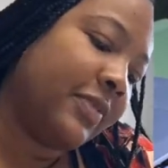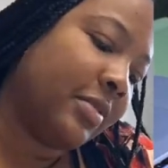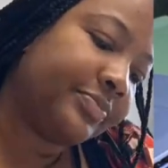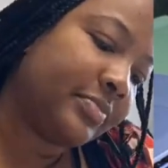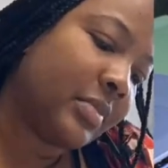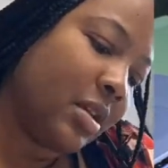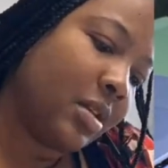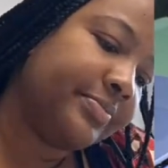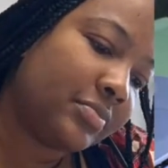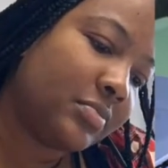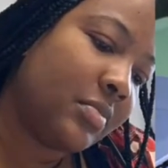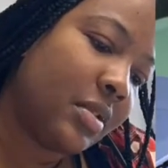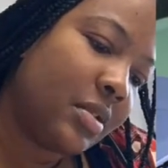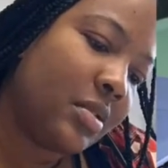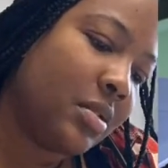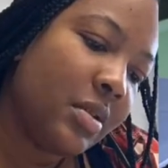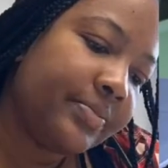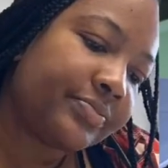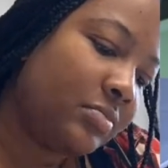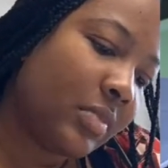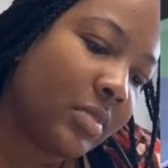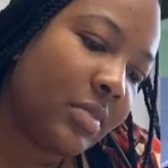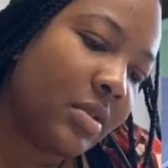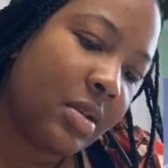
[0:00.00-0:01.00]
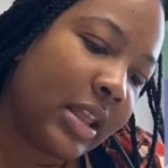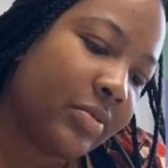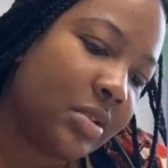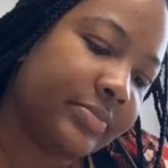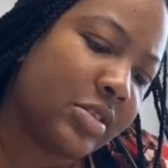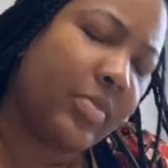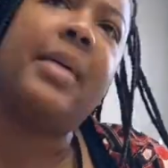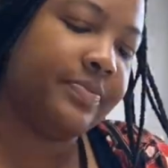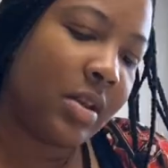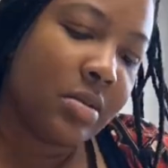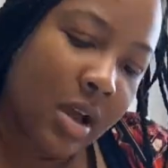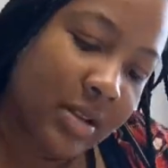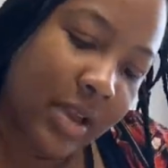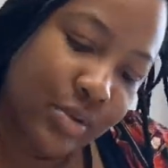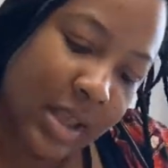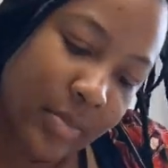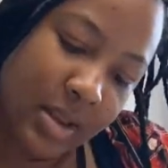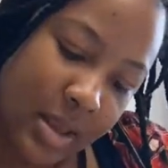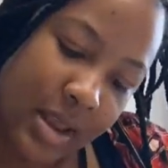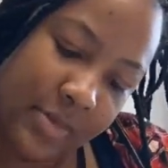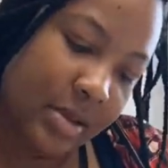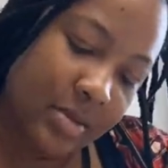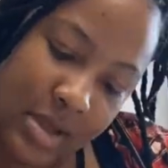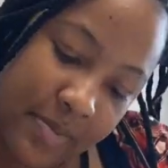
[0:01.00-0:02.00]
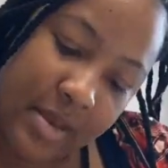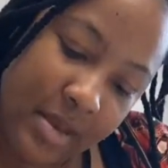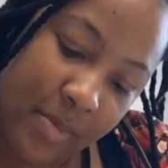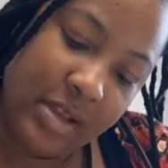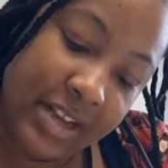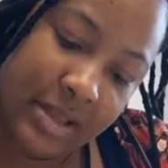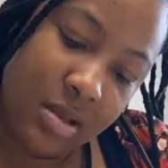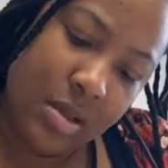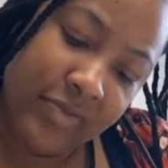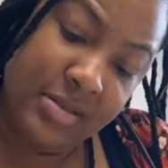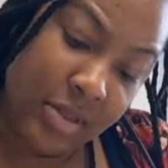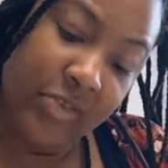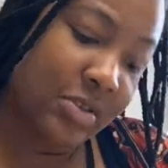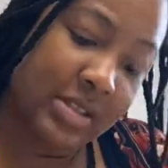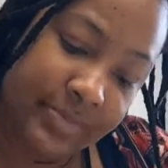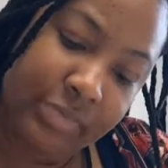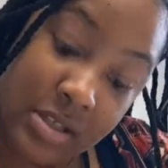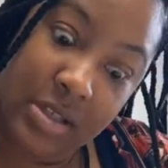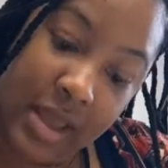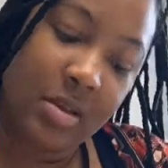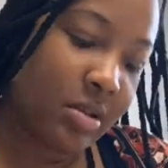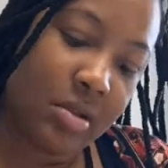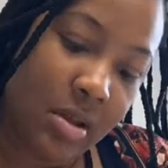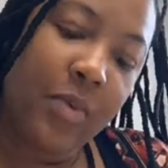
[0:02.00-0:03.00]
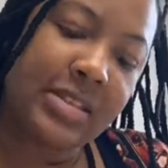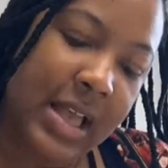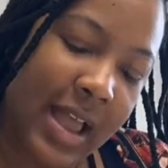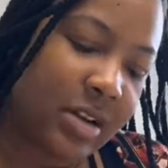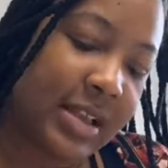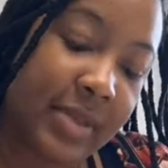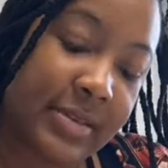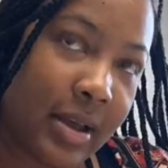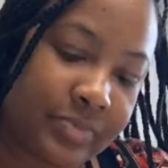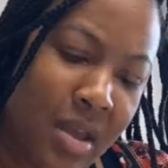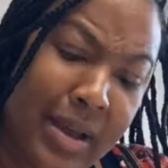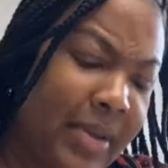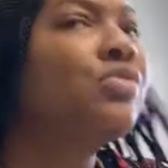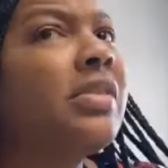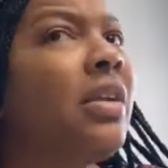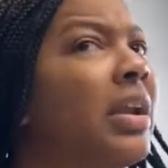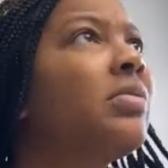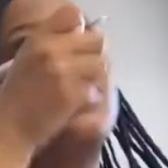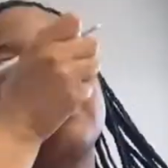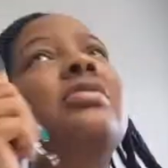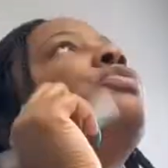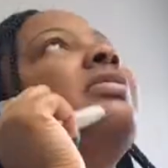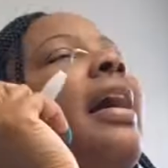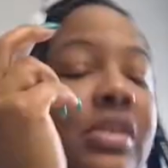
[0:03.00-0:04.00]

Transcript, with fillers: No, I'm talking about music selection. You don't want to hear me. Go ahead. No, you can pick